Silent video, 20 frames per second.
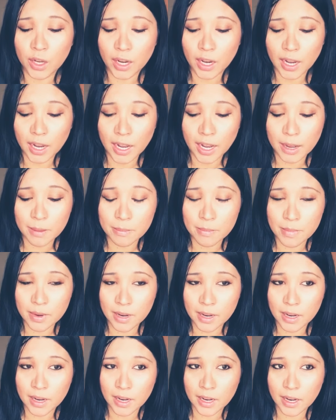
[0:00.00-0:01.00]
Um,
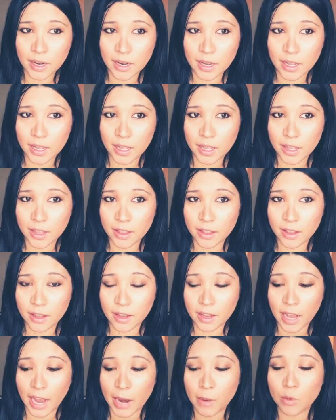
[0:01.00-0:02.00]

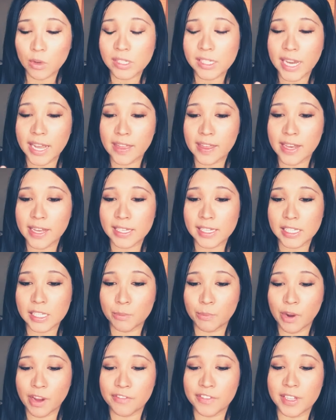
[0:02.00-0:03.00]
I will say this, as a
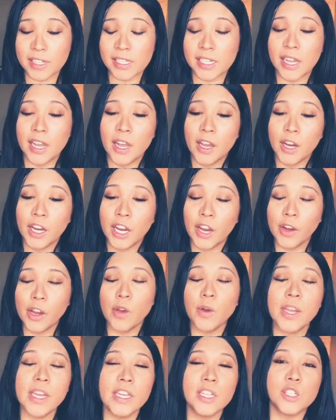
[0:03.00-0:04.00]
preface,
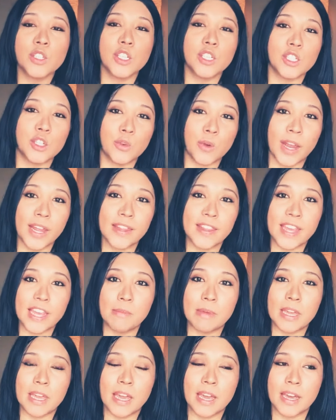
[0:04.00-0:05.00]
karaoke is, is a great thing
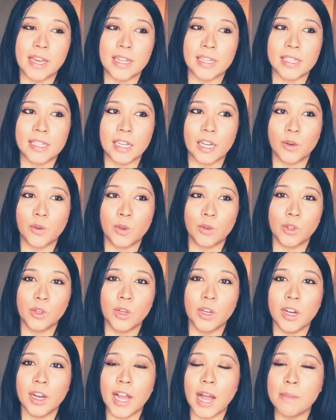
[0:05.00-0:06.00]
because uh, you
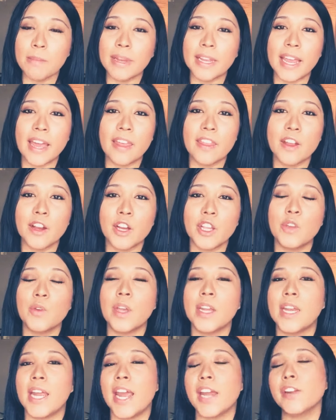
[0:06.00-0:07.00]
can come together, you
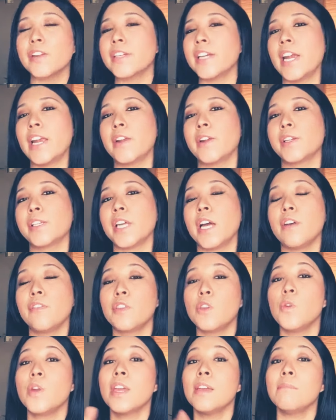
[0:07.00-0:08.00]
can entertain yourself,
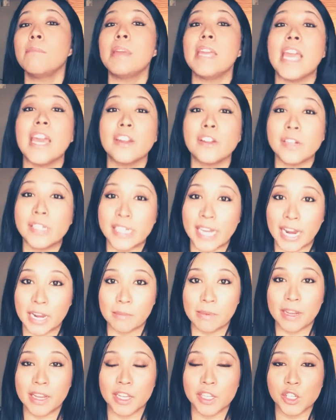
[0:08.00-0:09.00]
you can be entertained
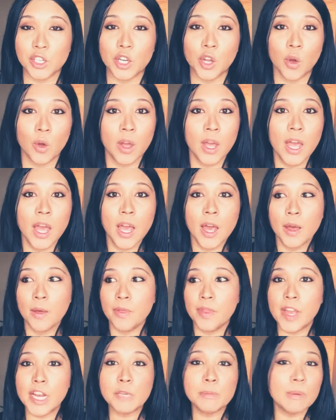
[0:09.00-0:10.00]
because, you know,
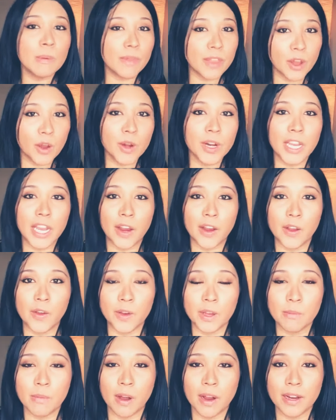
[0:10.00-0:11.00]
there's people that go to
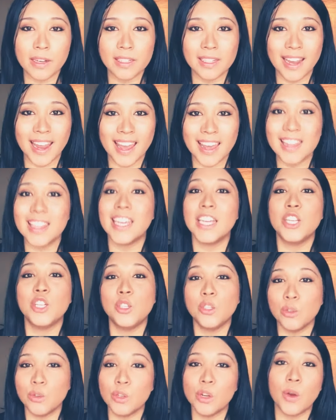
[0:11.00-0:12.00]
karaoke bars and they
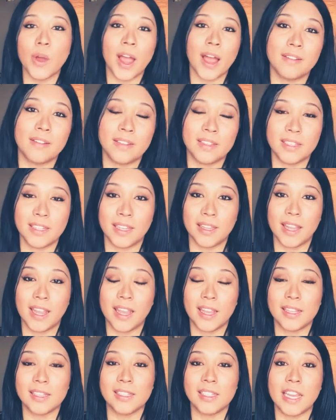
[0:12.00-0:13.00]
do know to sing. They
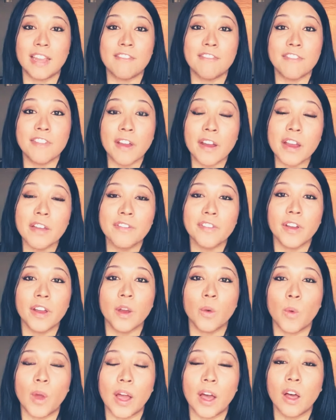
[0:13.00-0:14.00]
can sing very,
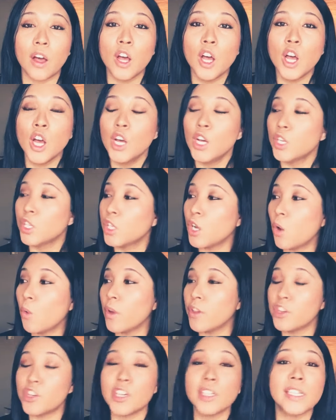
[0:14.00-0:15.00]
very well. So
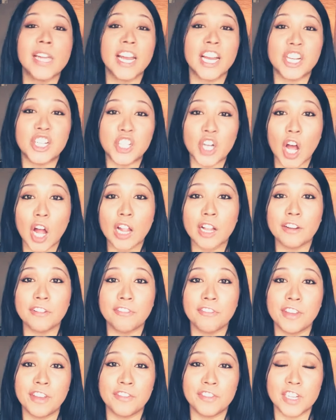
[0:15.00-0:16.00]
with just like a dollar
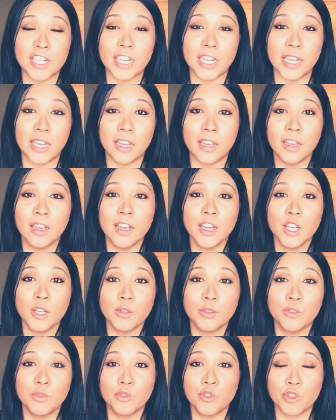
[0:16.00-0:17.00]
fifty
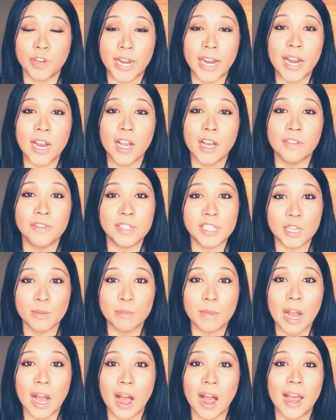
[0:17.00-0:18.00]
drink of
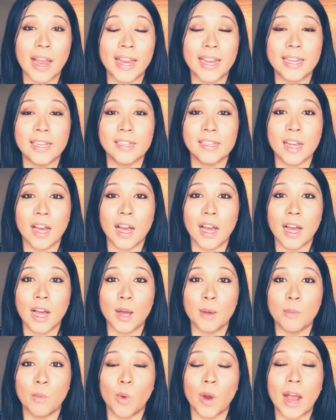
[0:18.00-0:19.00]
some kind,
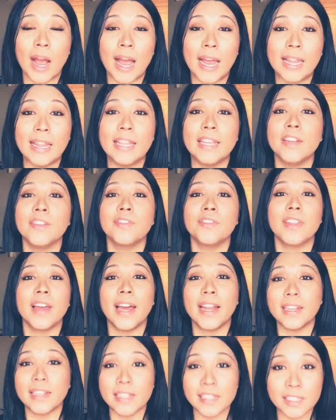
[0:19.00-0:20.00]
um, where I live,
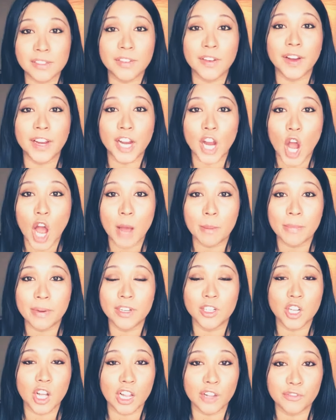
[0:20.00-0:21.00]
that is very
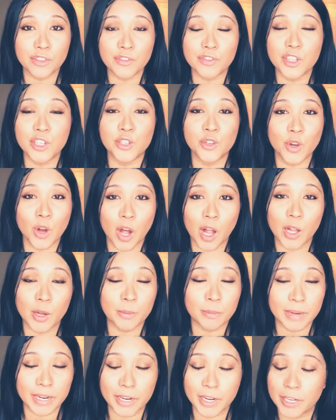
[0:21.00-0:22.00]
common, dollar fifty, two dollar
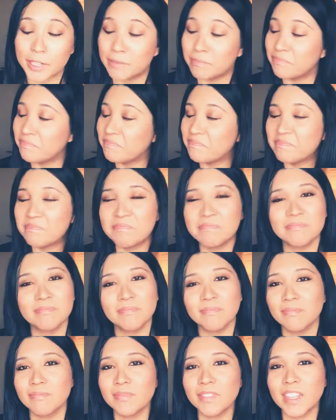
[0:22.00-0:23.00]
beer.
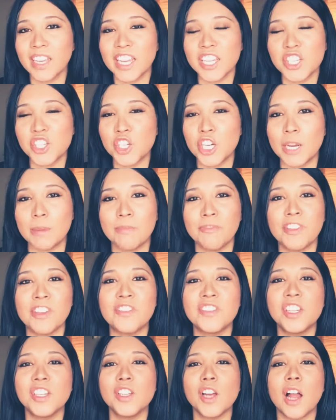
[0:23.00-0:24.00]
It's cheap,
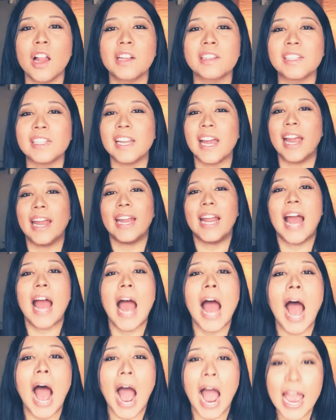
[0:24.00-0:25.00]
fifteen dollars a night.
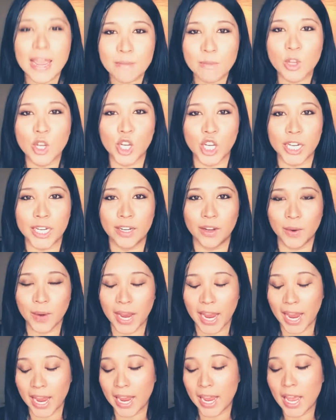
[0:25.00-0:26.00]
I'm good,
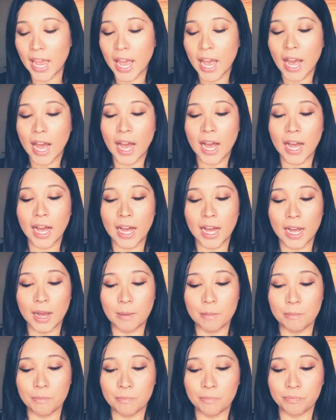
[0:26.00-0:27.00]
okay?
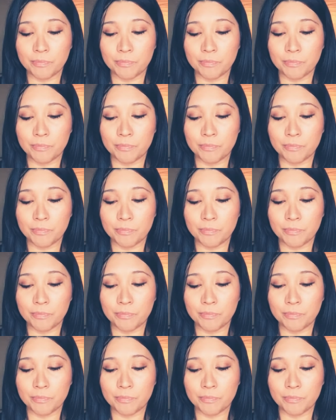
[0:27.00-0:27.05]
Um,